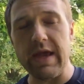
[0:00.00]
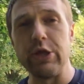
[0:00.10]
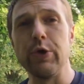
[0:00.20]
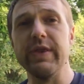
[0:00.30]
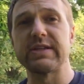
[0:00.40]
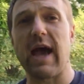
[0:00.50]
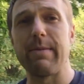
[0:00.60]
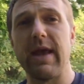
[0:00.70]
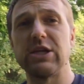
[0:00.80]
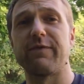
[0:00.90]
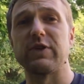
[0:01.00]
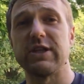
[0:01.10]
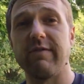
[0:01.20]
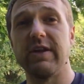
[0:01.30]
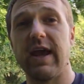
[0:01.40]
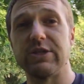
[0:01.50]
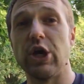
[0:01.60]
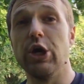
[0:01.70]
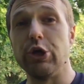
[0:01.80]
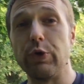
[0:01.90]
And doing this combination for 7
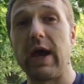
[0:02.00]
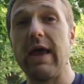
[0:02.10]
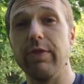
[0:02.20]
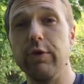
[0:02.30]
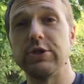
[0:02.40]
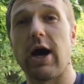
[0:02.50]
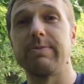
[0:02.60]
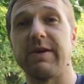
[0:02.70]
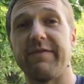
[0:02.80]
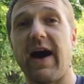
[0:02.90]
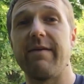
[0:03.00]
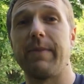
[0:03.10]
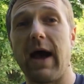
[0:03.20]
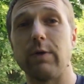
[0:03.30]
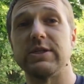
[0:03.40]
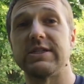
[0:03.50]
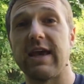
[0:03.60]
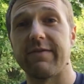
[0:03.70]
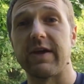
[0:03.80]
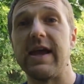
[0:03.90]
days, you can lose up to 5 pounds
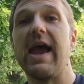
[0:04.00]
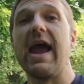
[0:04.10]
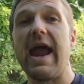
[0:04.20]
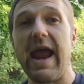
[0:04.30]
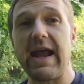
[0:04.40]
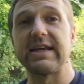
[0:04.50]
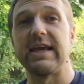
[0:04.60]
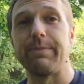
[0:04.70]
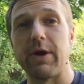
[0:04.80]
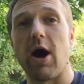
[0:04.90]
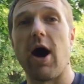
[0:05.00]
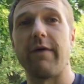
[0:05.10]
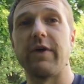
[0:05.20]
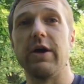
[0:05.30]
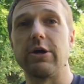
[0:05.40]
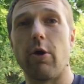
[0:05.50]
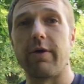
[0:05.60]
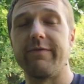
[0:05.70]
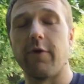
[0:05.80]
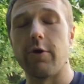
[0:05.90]
safely and keep it off
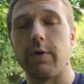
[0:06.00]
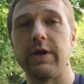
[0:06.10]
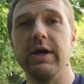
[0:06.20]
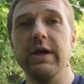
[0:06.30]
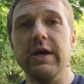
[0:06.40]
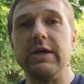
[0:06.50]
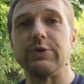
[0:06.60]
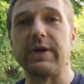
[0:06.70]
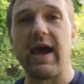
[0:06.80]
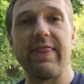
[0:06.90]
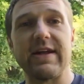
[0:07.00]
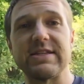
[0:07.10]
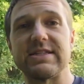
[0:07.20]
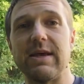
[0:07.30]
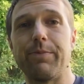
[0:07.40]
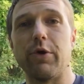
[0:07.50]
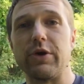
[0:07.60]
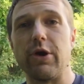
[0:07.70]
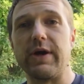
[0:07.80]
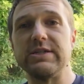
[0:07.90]
going forward. So again, that's a
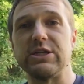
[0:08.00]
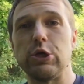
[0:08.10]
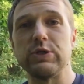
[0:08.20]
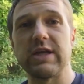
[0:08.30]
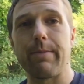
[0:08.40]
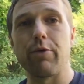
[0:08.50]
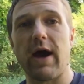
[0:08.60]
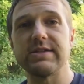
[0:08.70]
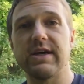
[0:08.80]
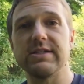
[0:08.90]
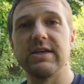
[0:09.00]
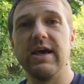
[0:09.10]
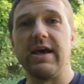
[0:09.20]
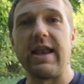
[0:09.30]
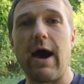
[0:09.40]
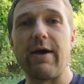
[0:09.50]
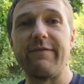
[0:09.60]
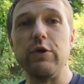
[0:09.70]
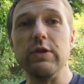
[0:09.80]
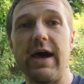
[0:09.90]
simple, you know, easy two-step process. Now,
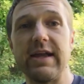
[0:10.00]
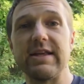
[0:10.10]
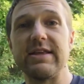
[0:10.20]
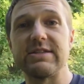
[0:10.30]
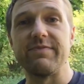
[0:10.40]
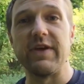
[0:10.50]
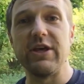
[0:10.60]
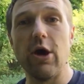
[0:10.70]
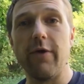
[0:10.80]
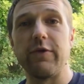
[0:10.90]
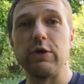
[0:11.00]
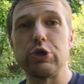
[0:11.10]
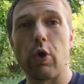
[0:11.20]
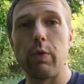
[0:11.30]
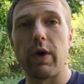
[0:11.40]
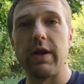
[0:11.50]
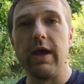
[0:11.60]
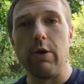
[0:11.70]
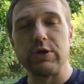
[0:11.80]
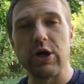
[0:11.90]
if you liked this video, if you enjoyed what
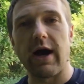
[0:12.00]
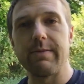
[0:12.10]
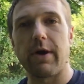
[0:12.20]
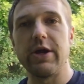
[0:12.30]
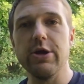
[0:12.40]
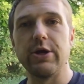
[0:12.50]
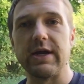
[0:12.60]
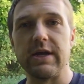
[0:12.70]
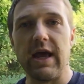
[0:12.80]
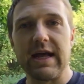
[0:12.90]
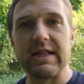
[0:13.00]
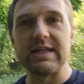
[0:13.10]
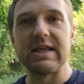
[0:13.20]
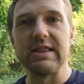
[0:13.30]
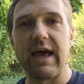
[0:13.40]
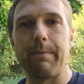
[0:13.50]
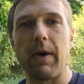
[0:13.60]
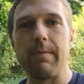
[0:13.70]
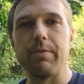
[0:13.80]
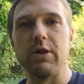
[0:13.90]
we're talking about here, can click the like
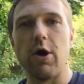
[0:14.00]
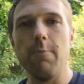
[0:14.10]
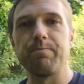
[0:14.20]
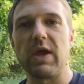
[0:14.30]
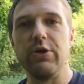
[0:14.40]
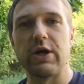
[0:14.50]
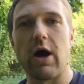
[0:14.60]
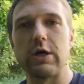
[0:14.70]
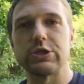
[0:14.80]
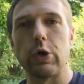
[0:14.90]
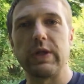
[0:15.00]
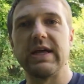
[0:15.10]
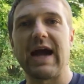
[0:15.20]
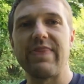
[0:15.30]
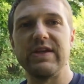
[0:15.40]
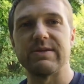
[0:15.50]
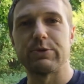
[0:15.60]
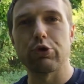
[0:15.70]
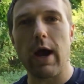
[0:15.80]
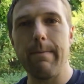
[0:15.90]
button below, and you can also click on the
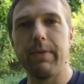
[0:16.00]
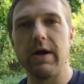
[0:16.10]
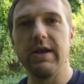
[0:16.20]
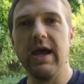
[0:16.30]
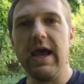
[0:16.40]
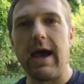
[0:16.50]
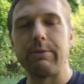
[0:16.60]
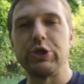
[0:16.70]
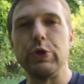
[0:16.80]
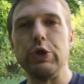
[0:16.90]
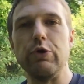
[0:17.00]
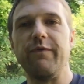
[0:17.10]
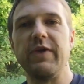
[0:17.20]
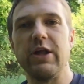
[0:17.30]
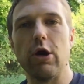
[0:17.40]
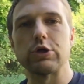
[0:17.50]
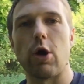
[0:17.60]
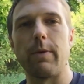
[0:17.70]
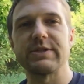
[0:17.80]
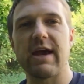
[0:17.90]
subscribe button. I'm shooting new videos
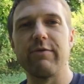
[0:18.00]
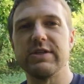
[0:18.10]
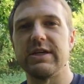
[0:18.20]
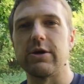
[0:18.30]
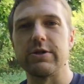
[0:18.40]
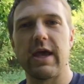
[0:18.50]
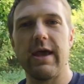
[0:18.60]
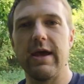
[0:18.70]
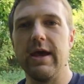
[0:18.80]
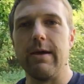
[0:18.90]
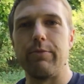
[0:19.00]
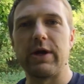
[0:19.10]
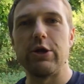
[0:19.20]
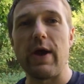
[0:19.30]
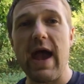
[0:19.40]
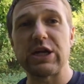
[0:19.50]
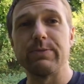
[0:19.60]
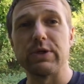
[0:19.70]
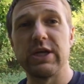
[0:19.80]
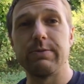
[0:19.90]
almost every single day, bringing you
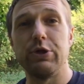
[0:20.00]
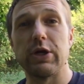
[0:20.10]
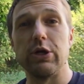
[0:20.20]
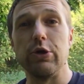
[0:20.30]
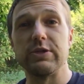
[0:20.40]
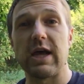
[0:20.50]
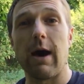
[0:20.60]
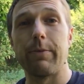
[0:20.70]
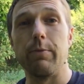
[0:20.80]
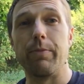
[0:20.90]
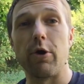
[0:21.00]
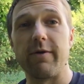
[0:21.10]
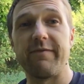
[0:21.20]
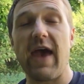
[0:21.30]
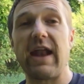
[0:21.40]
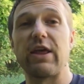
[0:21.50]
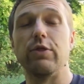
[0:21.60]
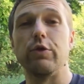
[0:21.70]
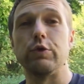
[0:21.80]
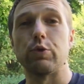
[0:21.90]
actionable tips you can use to help you burn fat
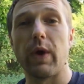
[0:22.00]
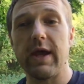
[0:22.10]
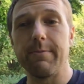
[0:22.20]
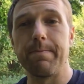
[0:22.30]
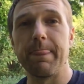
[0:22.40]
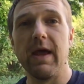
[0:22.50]
and lose weight.